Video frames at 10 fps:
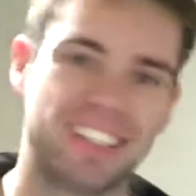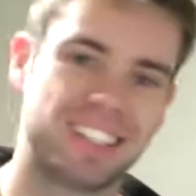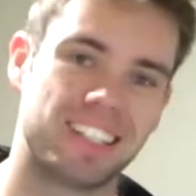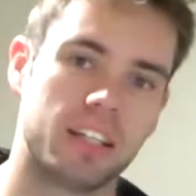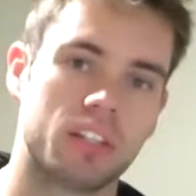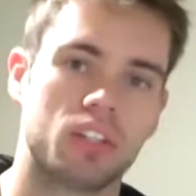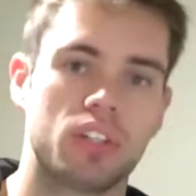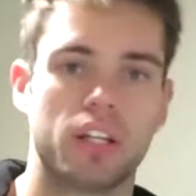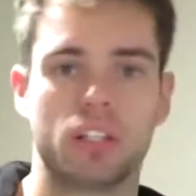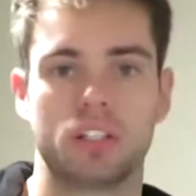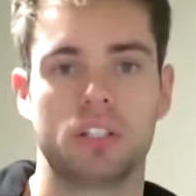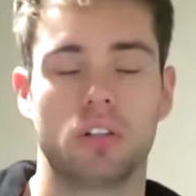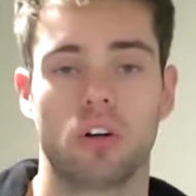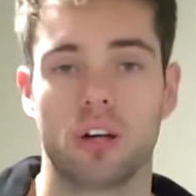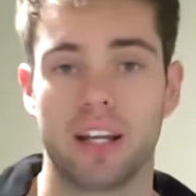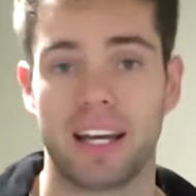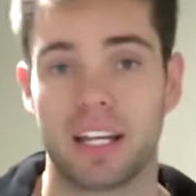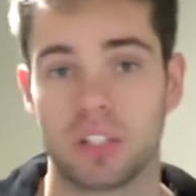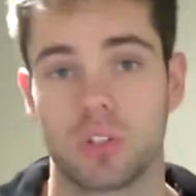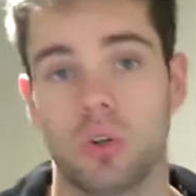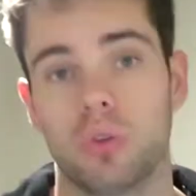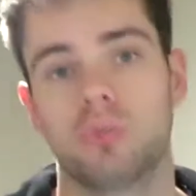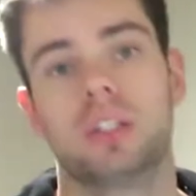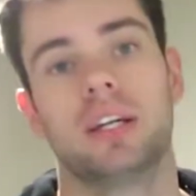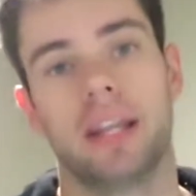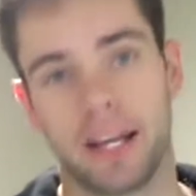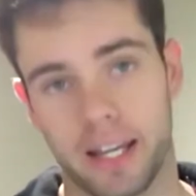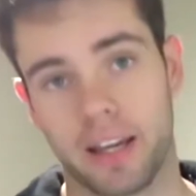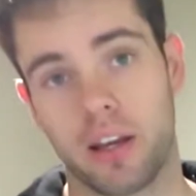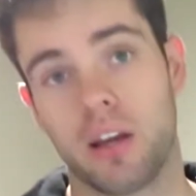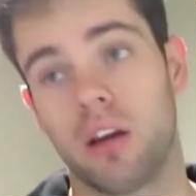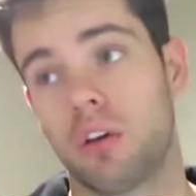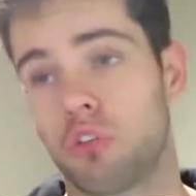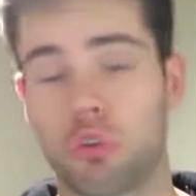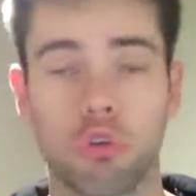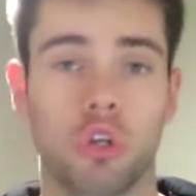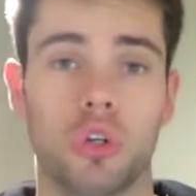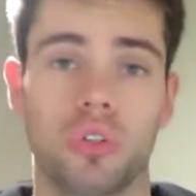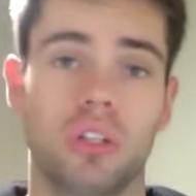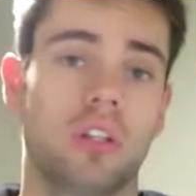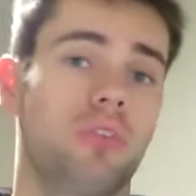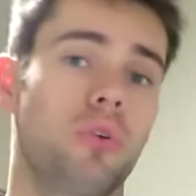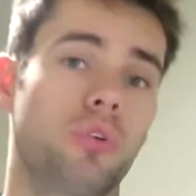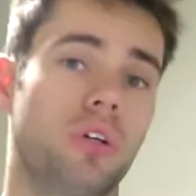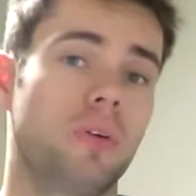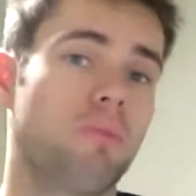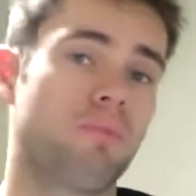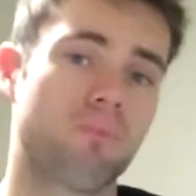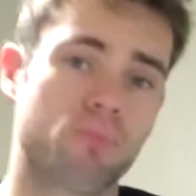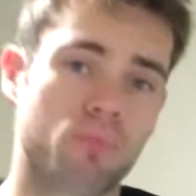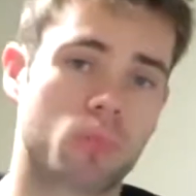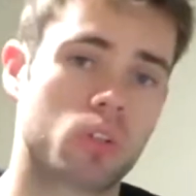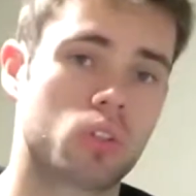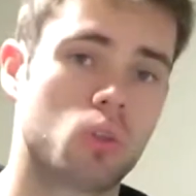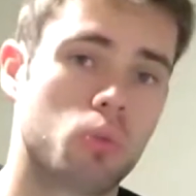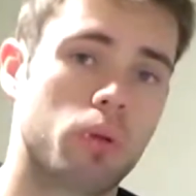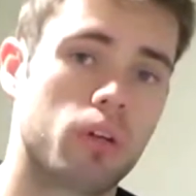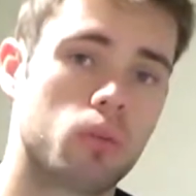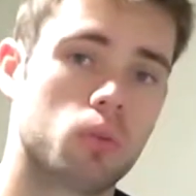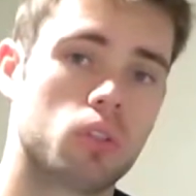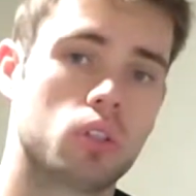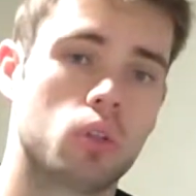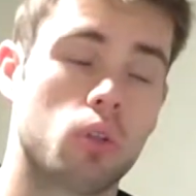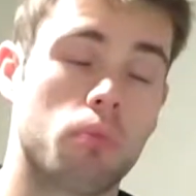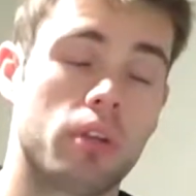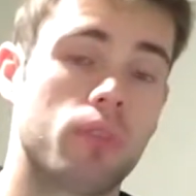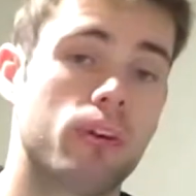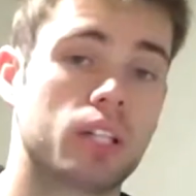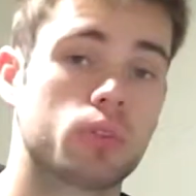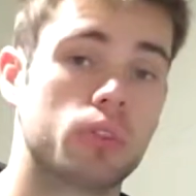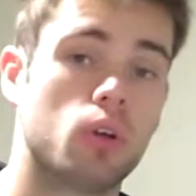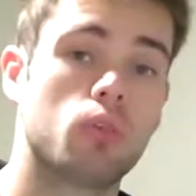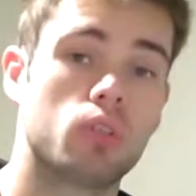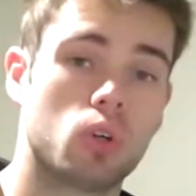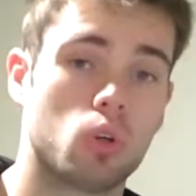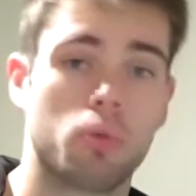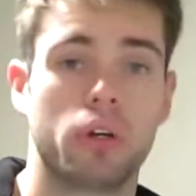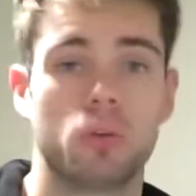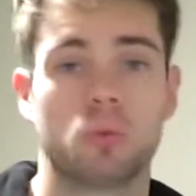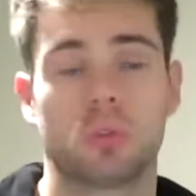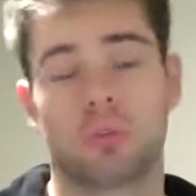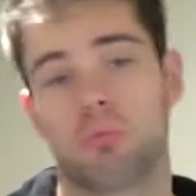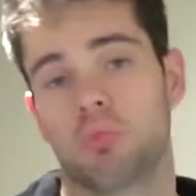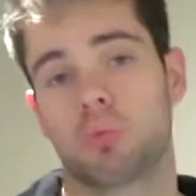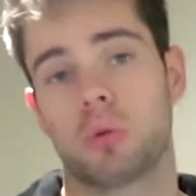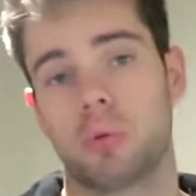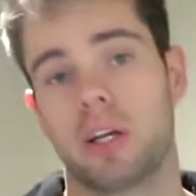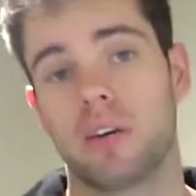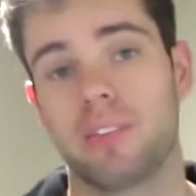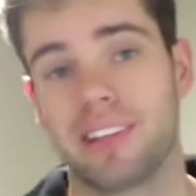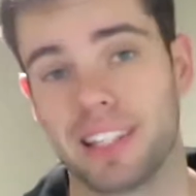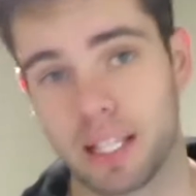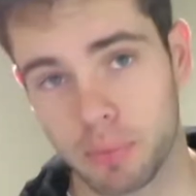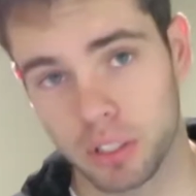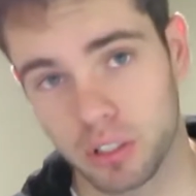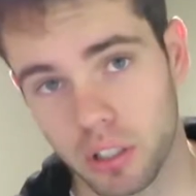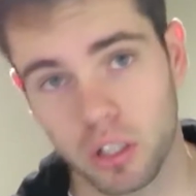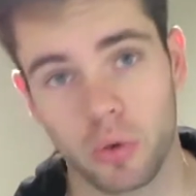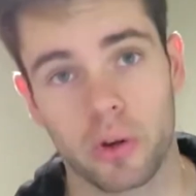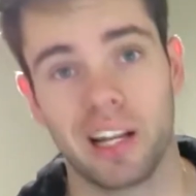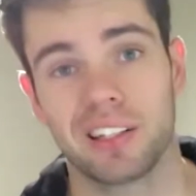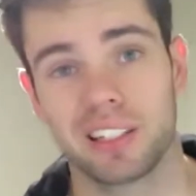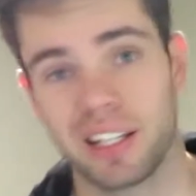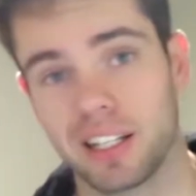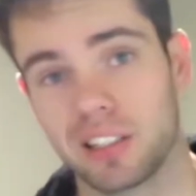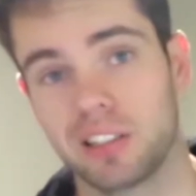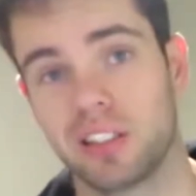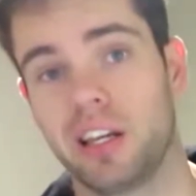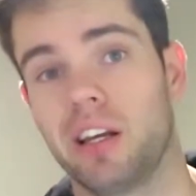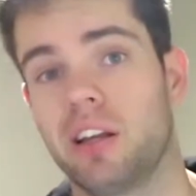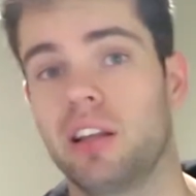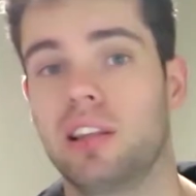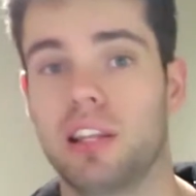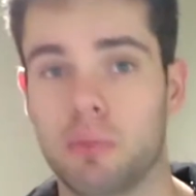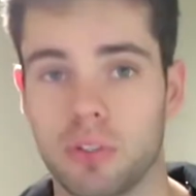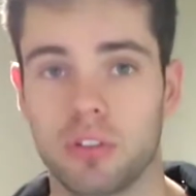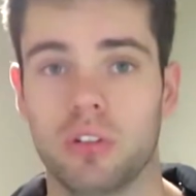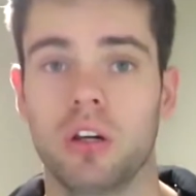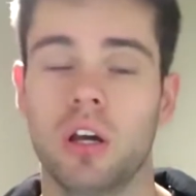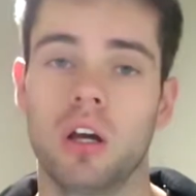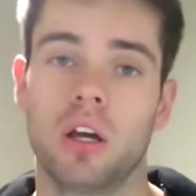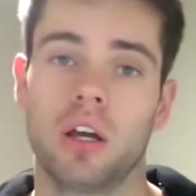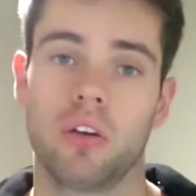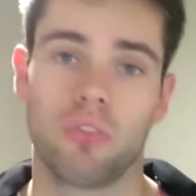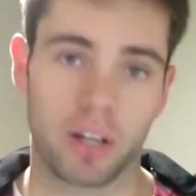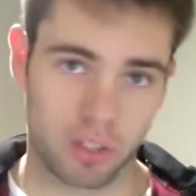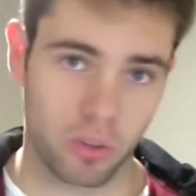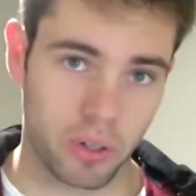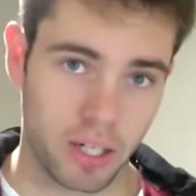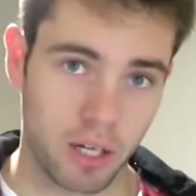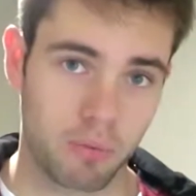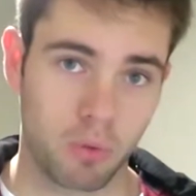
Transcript: is in a steady decline as of today. So who knows, in the future, solar panels, the manufacturing of solar panels will probably have limited greenhouse gases and limited effect on our carbon